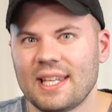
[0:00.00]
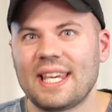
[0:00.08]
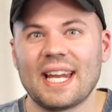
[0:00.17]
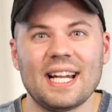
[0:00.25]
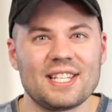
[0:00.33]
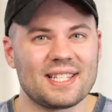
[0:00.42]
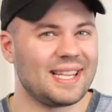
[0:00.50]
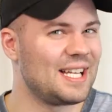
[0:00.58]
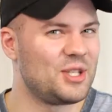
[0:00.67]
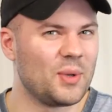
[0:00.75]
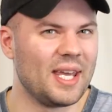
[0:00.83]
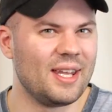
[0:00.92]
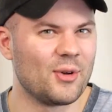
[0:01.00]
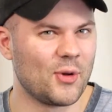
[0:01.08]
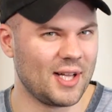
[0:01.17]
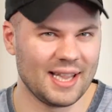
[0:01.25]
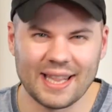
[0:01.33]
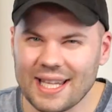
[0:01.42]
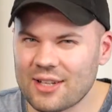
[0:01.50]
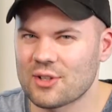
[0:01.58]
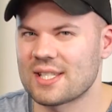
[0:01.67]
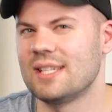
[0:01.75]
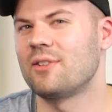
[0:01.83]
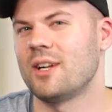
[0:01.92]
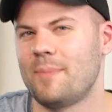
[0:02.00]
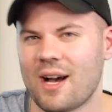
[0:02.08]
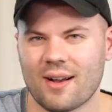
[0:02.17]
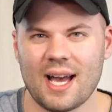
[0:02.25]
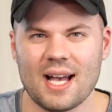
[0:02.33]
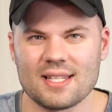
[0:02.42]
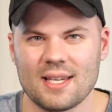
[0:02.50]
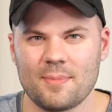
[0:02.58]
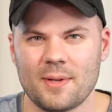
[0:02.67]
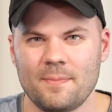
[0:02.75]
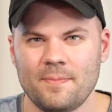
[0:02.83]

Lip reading: Can I just let you in on a little secret about gossip?